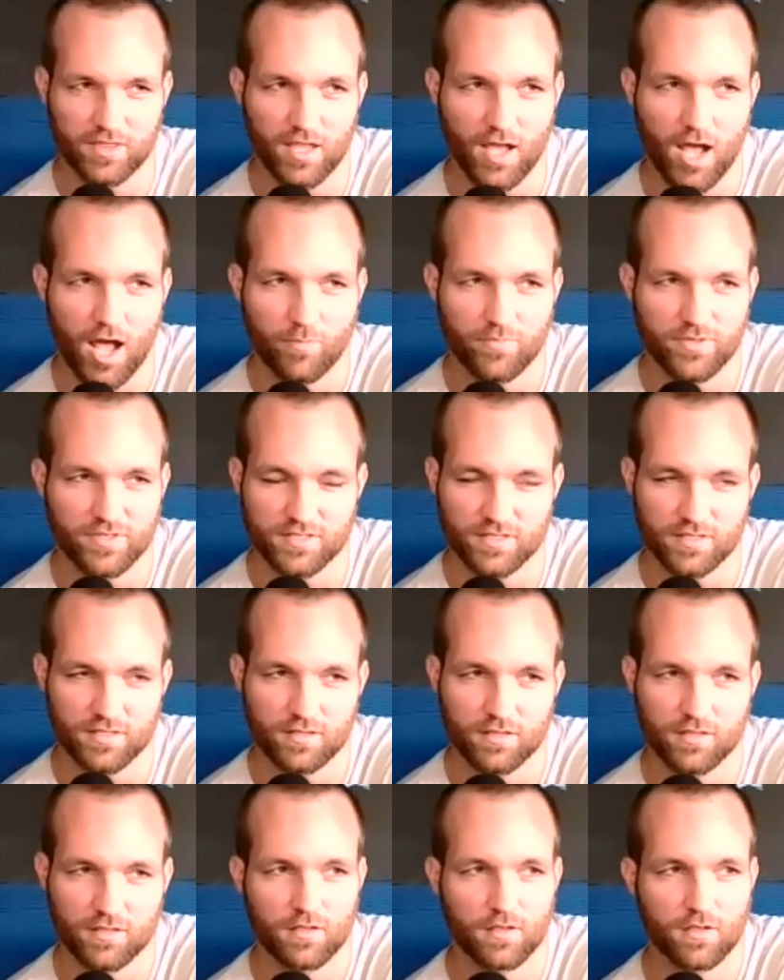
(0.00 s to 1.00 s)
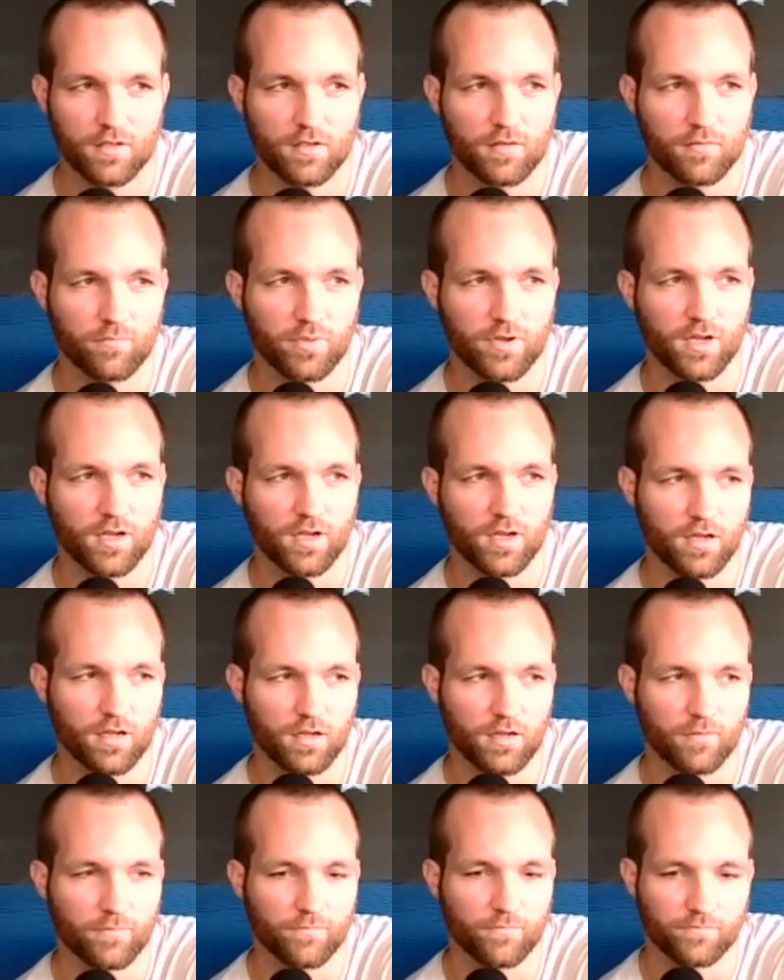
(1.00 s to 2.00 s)
the opposite. But
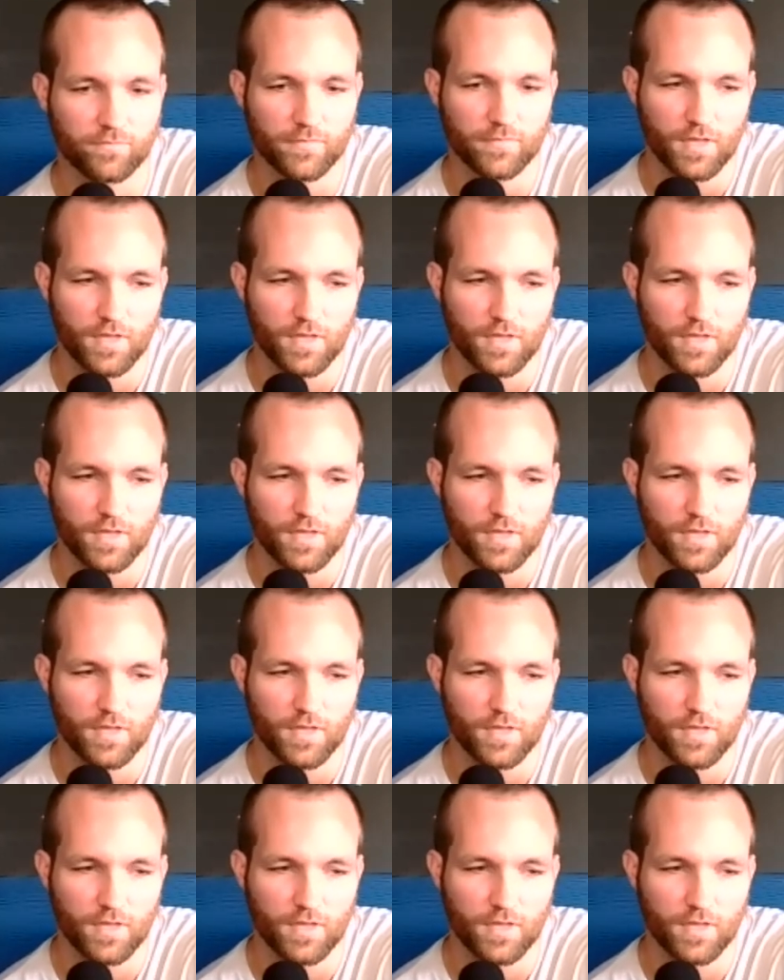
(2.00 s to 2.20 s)
um,